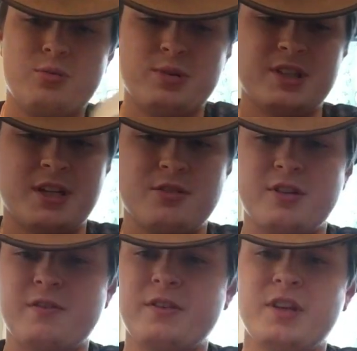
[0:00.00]
protect
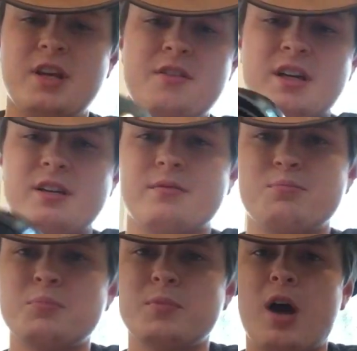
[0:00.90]
your tefillin. They're
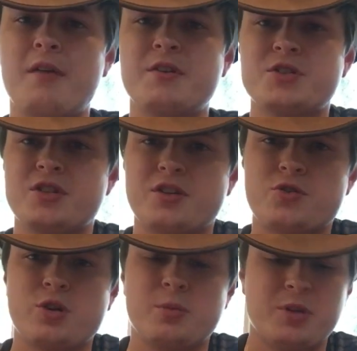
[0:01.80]
obviously
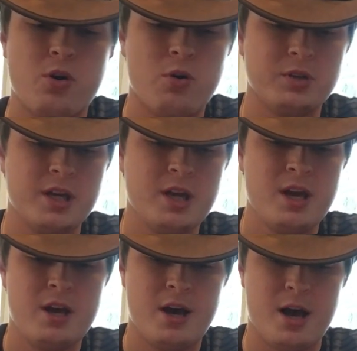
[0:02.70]
extremely holy,
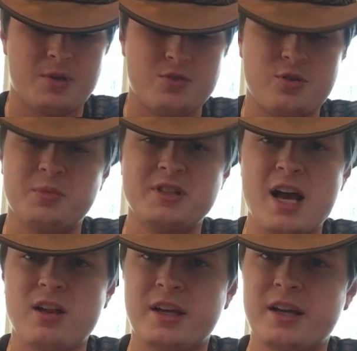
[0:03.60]
extremely
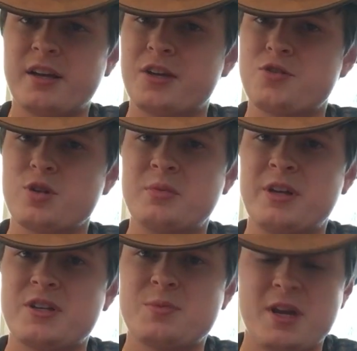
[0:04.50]
delicate, extremely
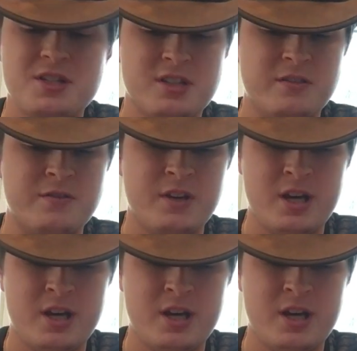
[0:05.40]
expensive,